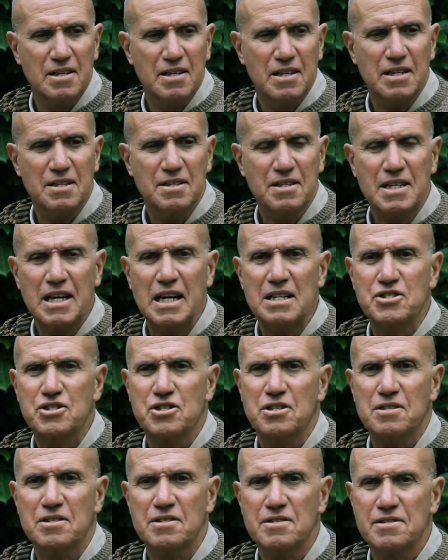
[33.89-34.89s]
in
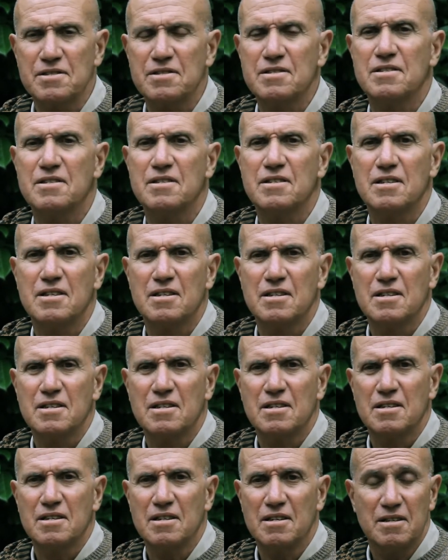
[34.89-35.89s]
cultures,
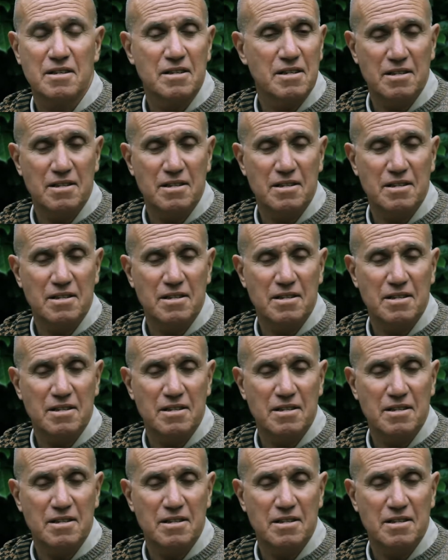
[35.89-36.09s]
uh,